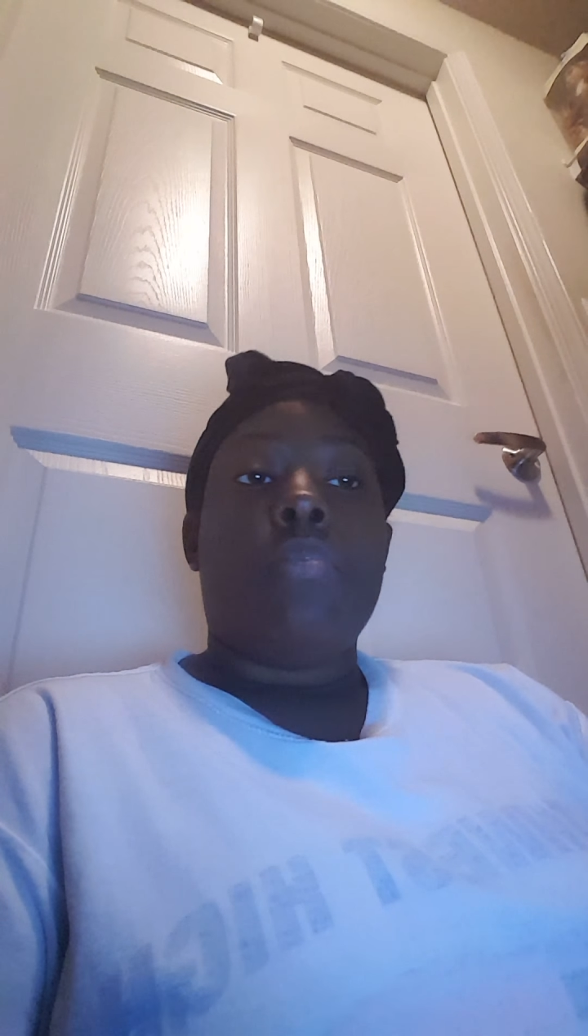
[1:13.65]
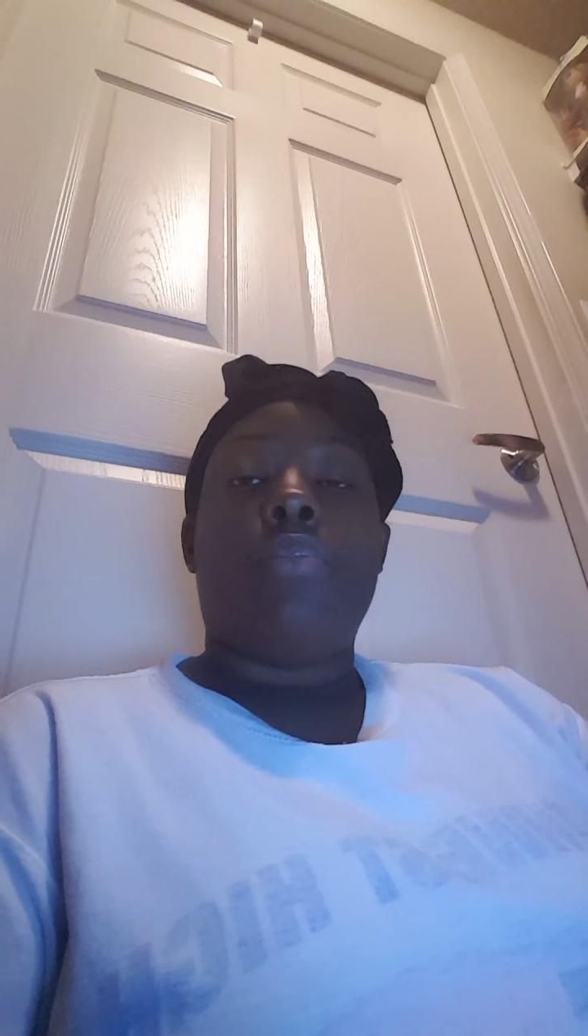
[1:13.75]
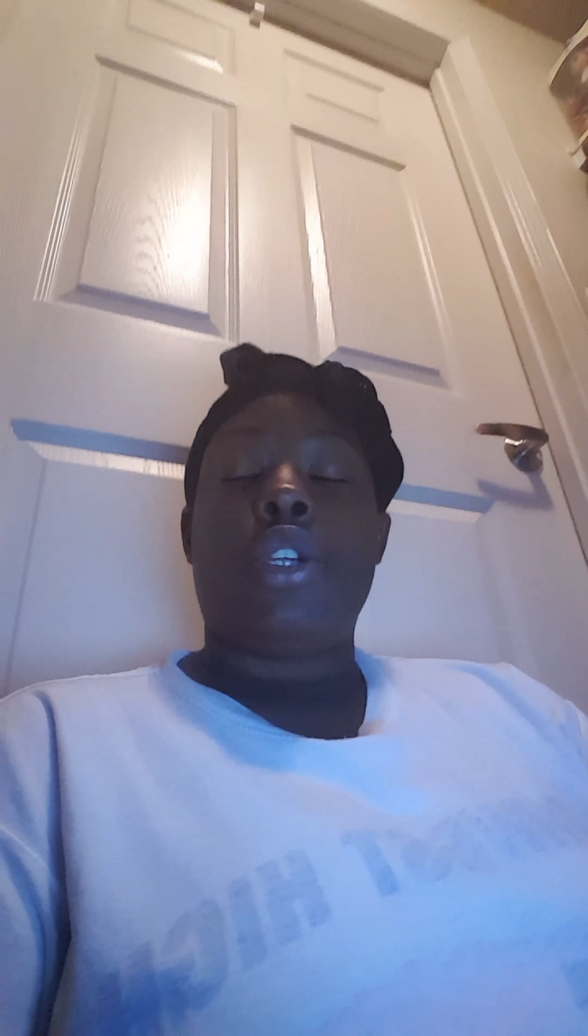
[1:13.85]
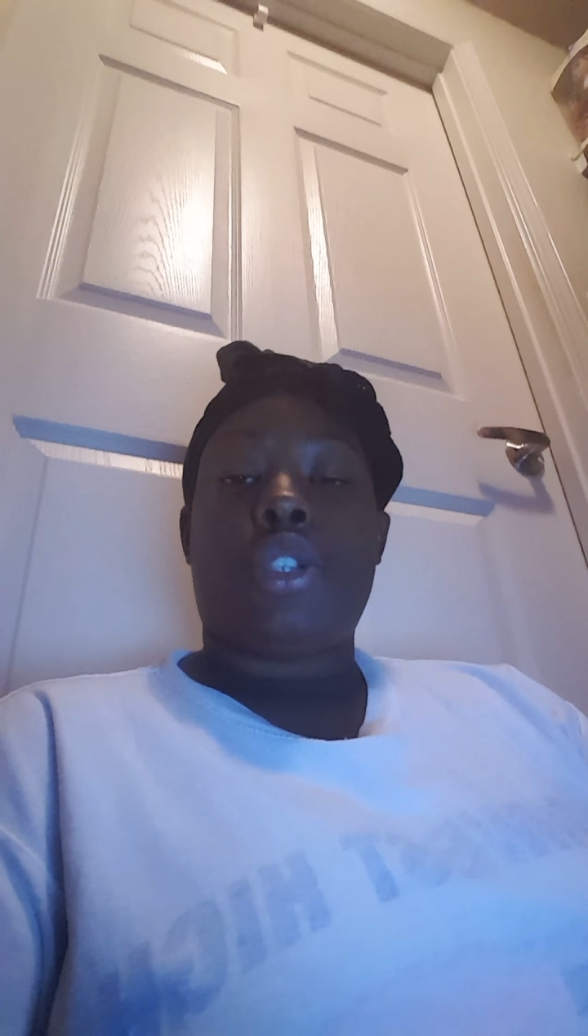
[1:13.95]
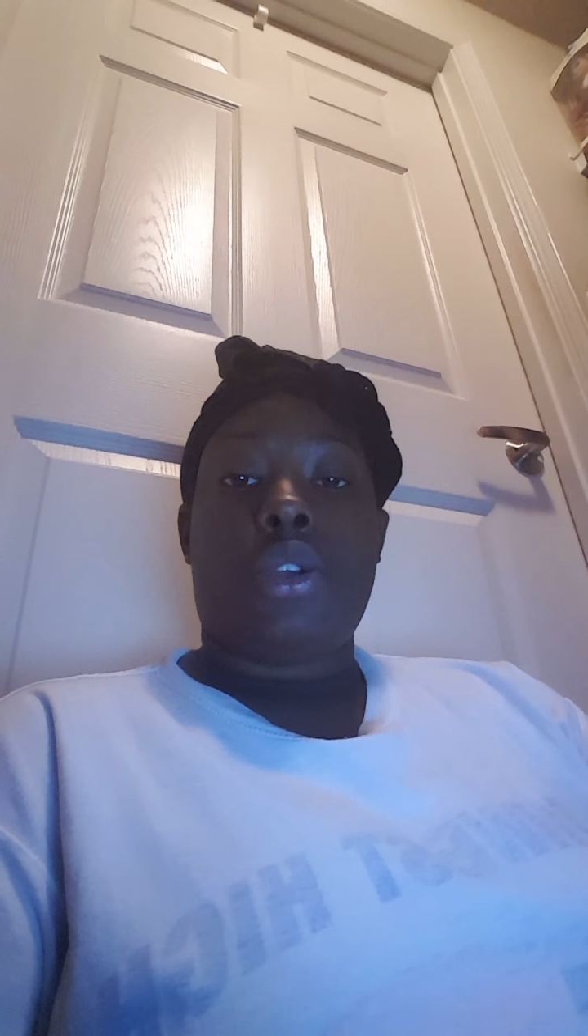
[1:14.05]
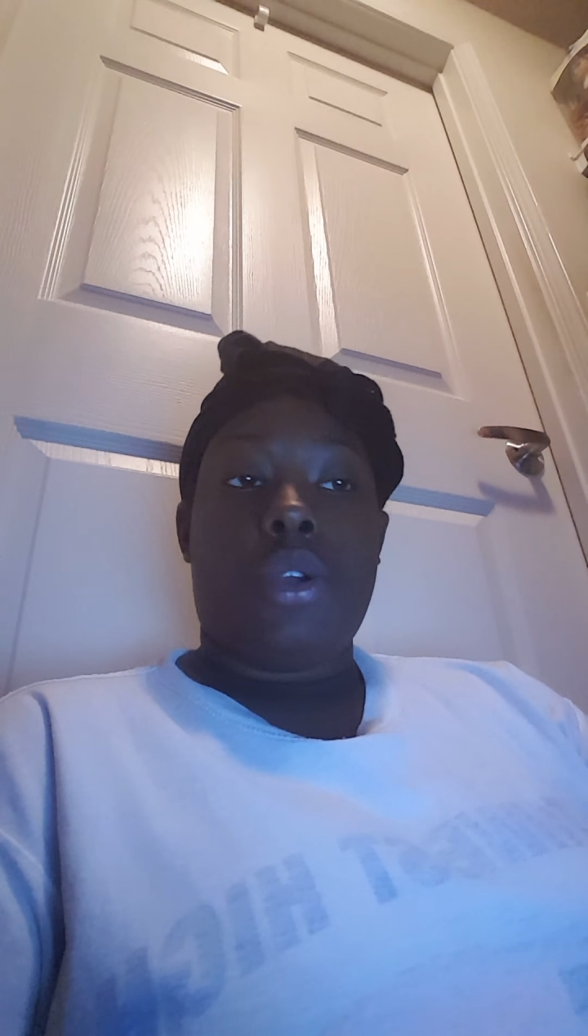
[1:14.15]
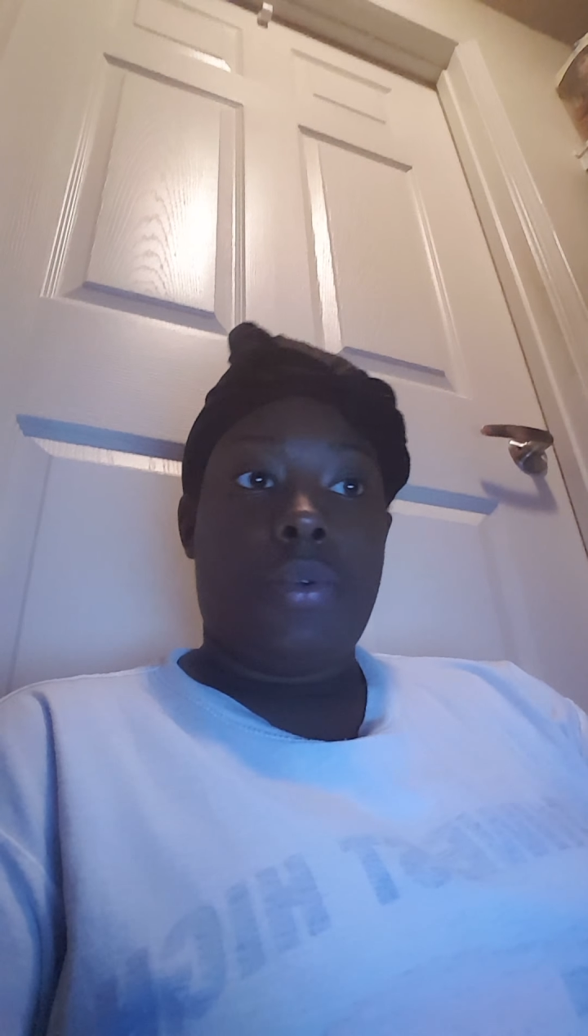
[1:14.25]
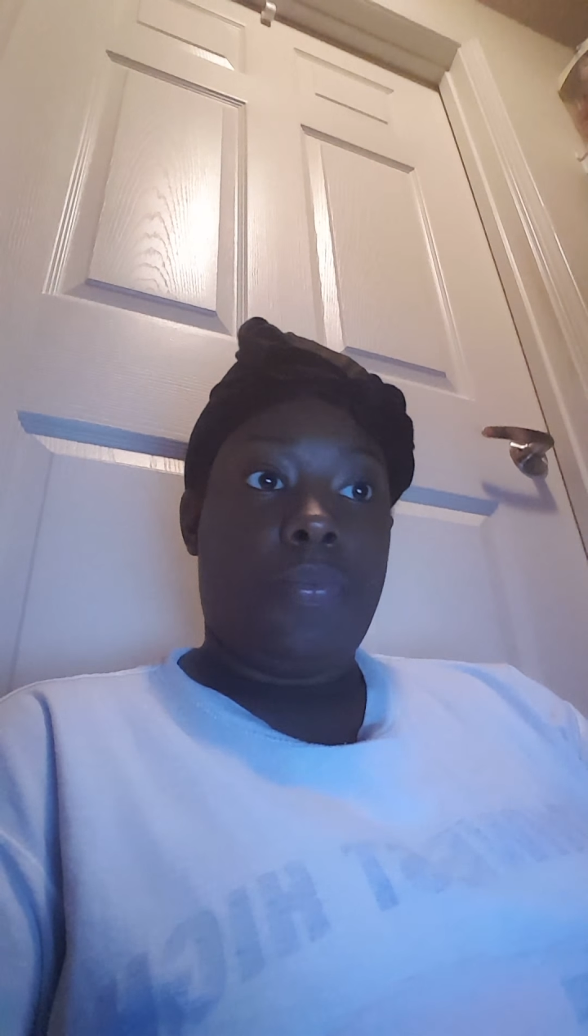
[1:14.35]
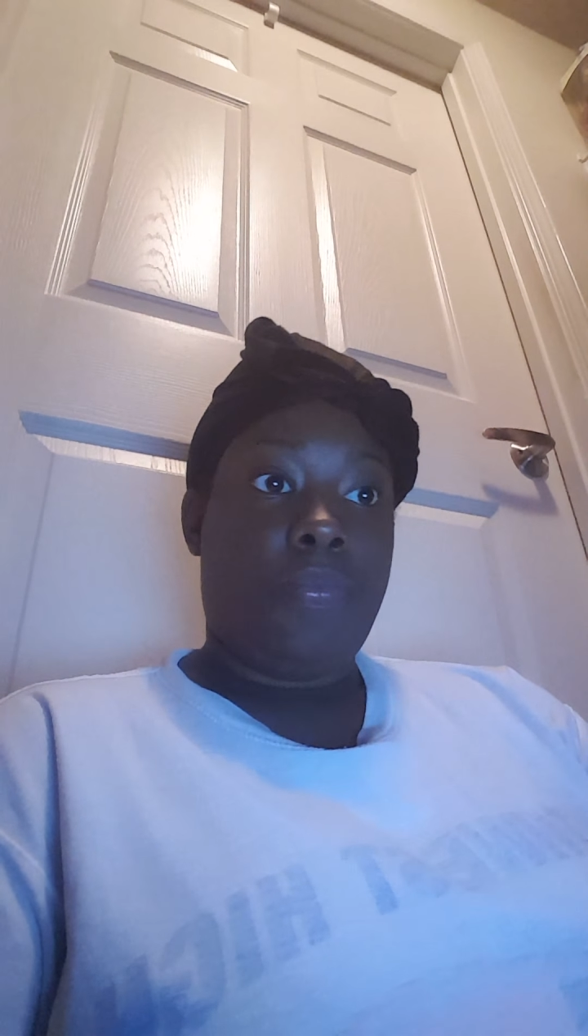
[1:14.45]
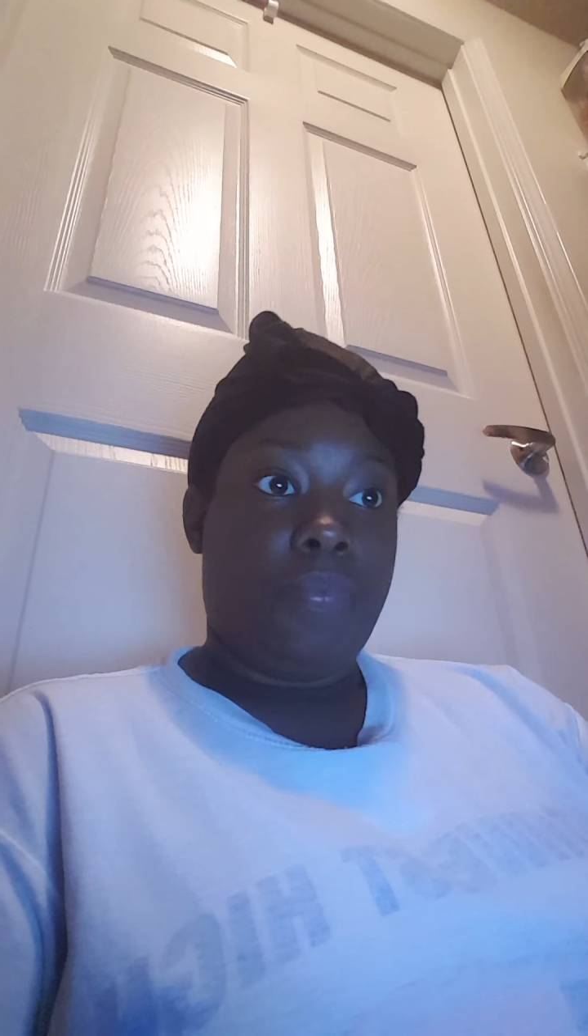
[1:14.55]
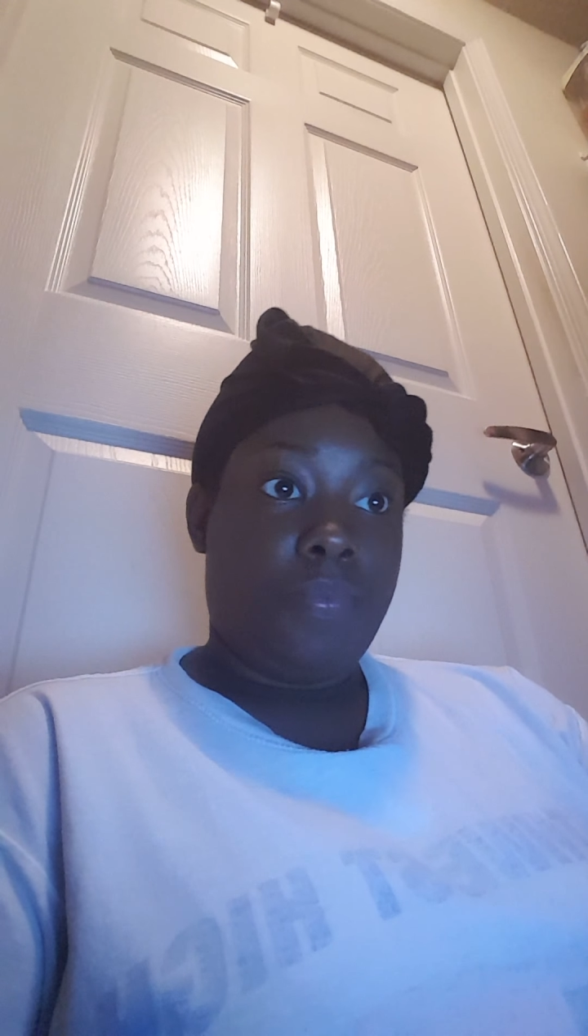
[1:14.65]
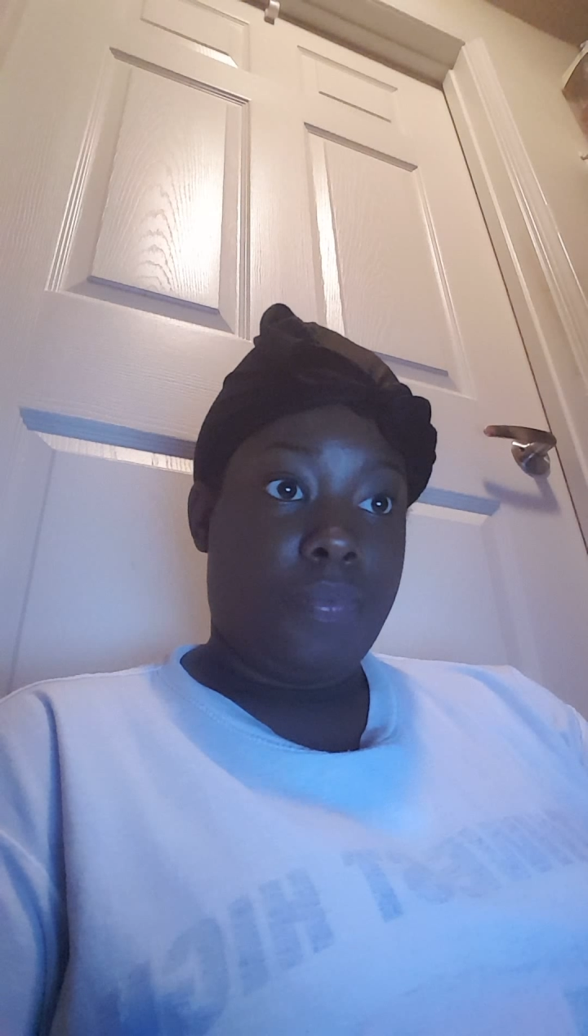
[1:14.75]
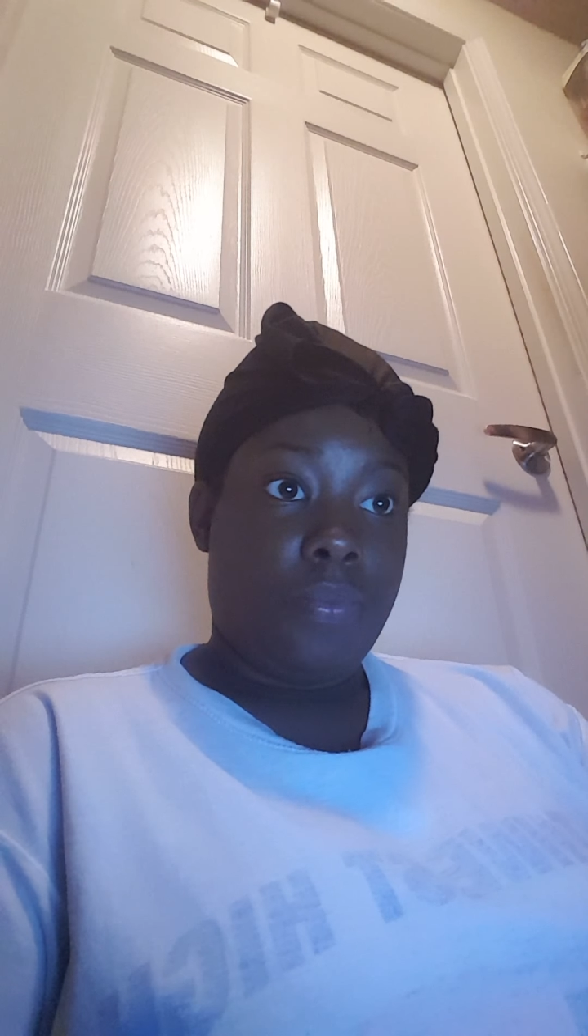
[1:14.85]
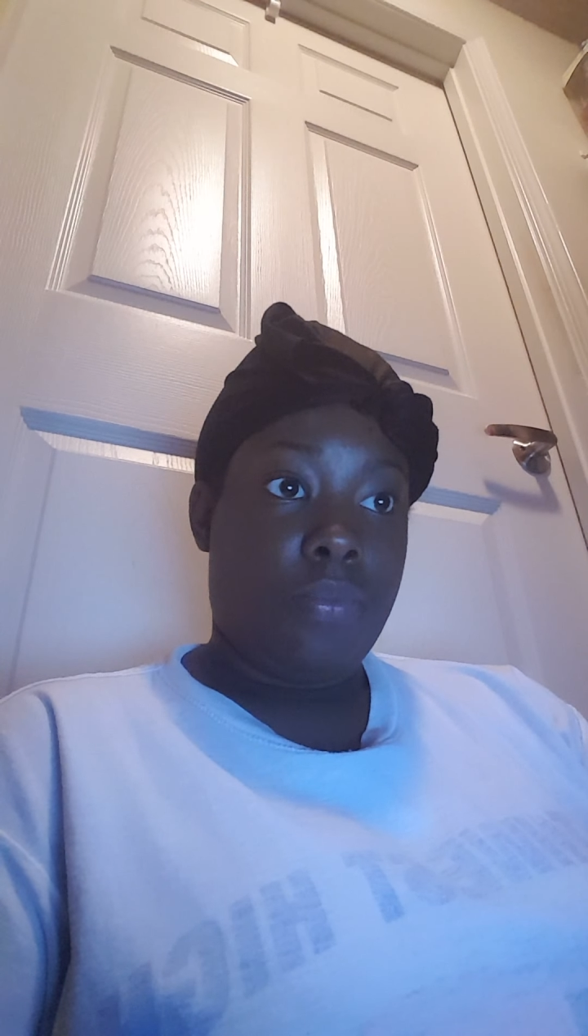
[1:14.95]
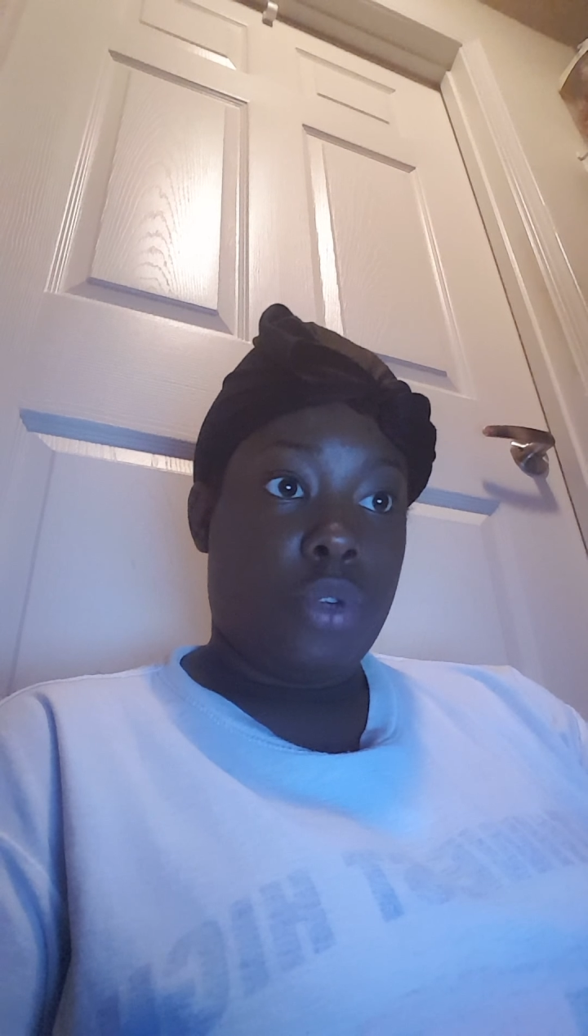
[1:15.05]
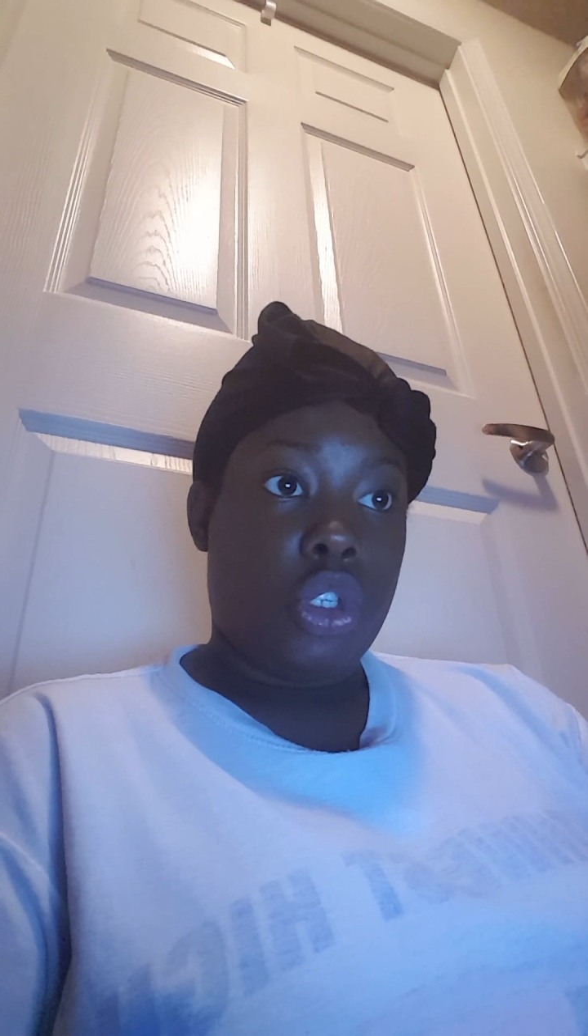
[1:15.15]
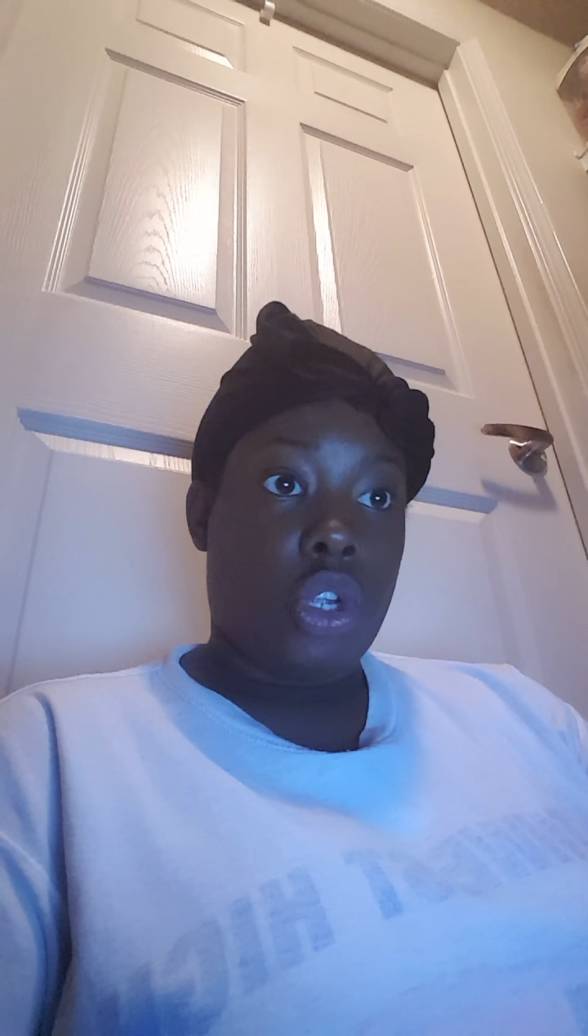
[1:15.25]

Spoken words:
Put your Put